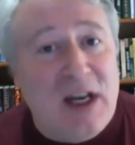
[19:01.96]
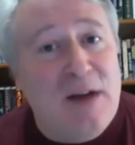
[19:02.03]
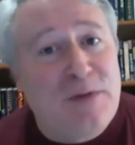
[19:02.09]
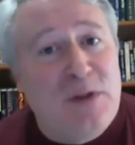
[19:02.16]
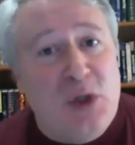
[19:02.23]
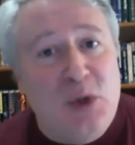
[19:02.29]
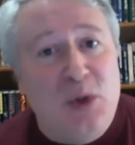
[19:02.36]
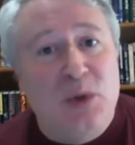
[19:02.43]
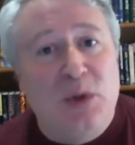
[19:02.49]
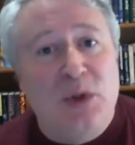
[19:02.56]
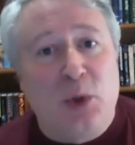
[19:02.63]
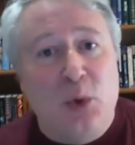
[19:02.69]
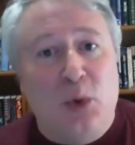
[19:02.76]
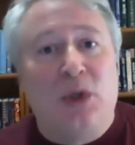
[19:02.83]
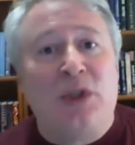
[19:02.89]

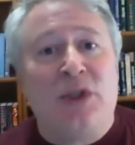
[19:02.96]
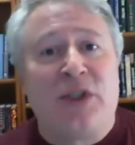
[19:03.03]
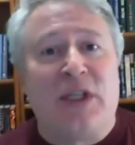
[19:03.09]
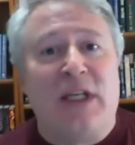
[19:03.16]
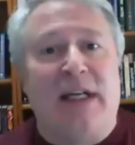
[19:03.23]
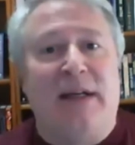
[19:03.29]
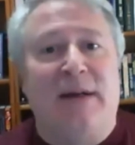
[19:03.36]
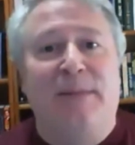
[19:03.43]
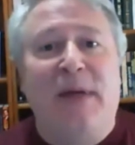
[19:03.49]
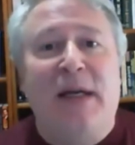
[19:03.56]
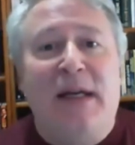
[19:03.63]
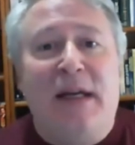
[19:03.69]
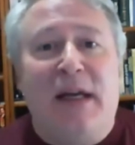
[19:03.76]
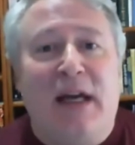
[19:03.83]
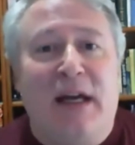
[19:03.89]
tools
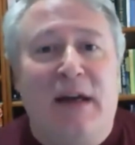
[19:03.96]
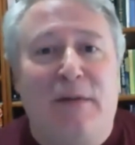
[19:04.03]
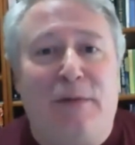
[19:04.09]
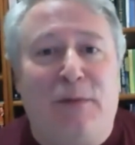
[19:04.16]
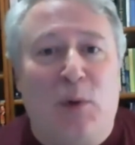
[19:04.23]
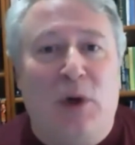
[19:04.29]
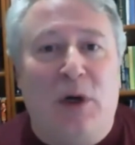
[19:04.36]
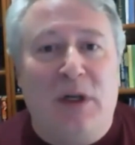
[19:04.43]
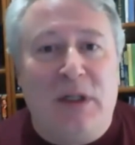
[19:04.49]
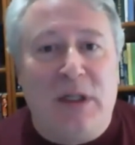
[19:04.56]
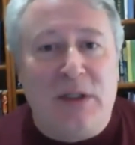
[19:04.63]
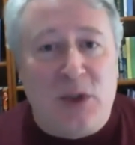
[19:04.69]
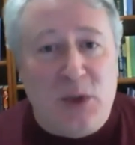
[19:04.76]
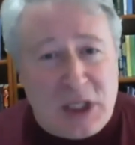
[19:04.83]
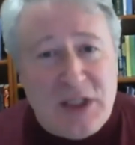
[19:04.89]

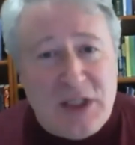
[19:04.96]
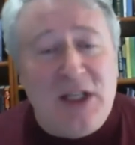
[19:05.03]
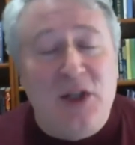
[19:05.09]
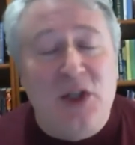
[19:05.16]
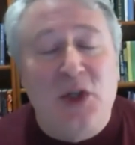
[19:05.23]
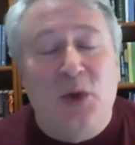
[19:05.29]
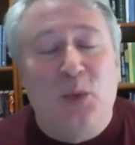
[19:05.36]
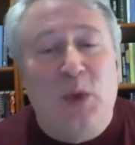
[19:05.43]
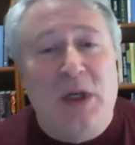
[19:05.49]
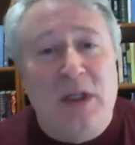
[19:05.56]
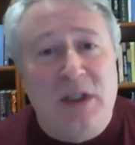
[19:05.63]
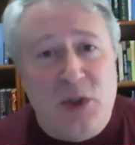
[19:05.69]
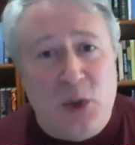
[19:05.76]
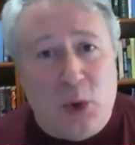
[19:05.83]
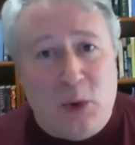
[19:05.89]
to continue
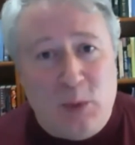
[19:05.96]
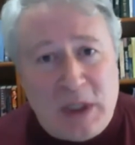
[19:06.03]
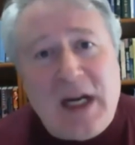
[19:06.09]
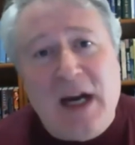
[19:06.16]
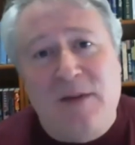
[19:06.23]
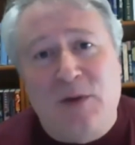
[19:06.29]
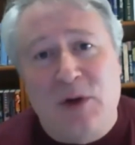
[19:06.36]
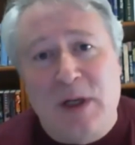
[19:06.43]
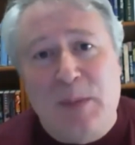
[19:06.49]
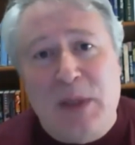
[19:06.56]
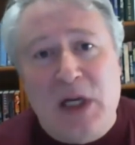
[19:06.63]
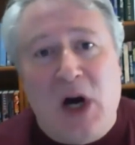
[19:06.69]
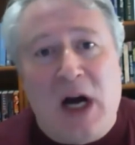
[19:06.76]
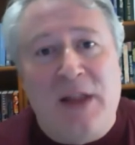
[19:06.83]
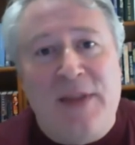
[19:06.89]
your recovery
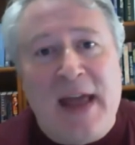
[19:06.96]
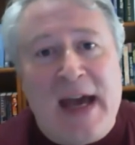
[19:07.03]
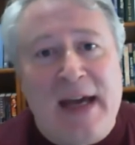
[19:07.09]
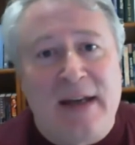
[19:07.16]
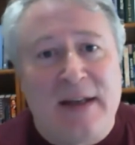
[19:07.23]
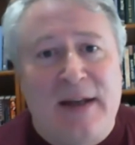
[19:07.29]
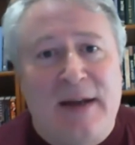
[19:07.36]
beyond that.